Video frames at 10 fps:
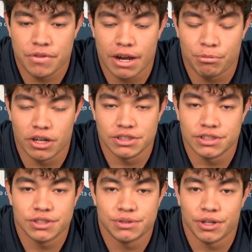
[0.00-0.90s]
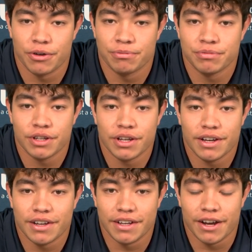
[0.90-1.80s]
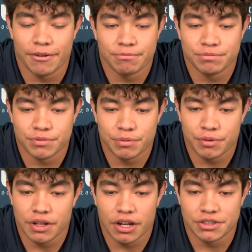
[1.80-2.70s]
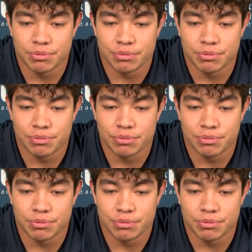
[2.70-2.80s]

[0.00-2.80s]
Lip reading: that presence. So, yeah, a lot of